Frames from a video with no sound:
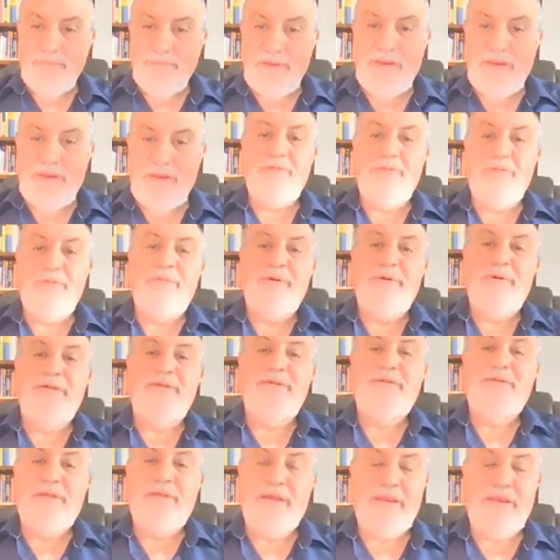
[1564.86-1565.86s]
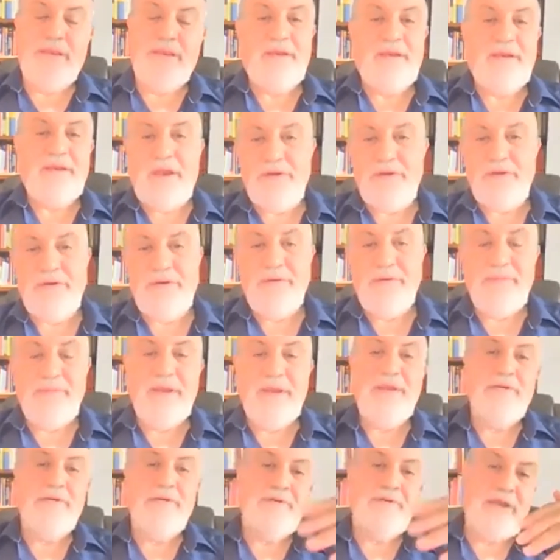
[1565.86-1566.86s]
and I'm robust. I got cash in the
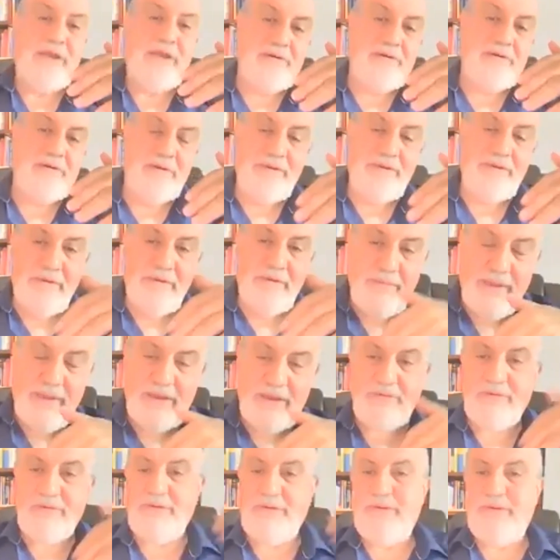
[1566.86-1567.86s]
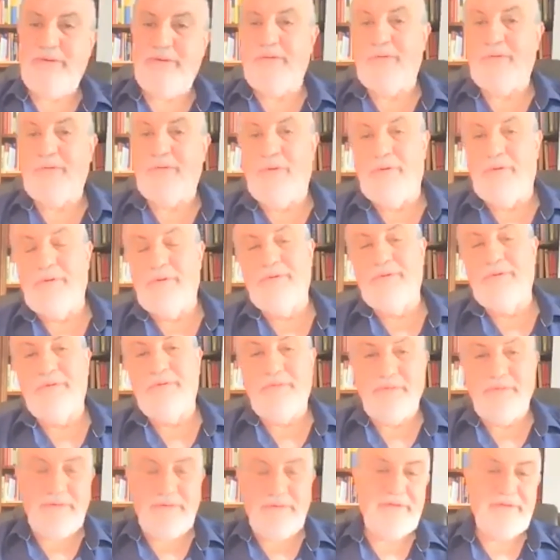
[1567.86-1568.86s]
bank or cash under the mattress or gold
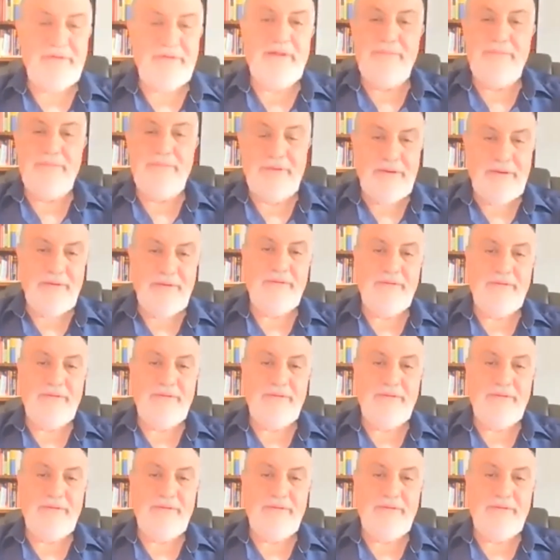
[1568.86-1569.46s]
or something,